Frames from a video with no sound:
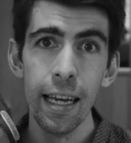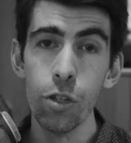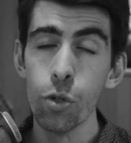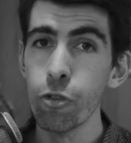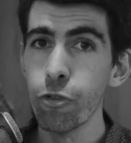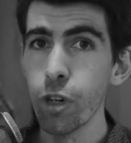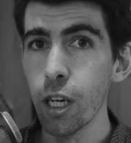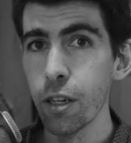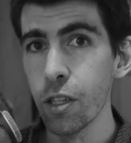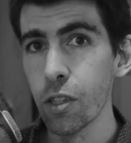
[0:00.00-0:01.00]
and you can
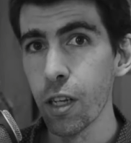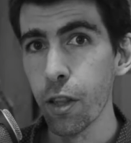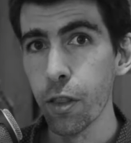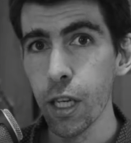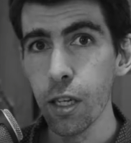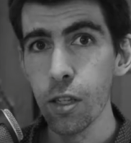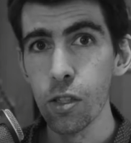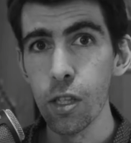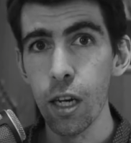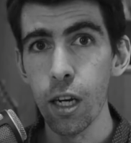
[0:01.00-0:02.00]
find this and other
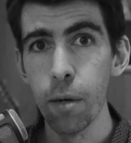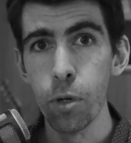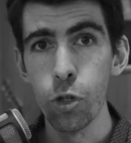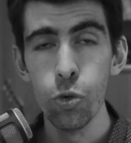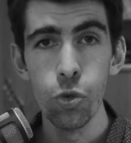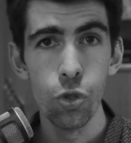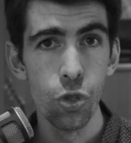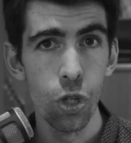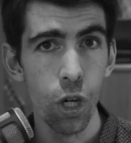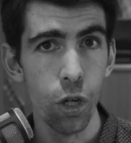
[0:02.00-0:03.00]
things that I produce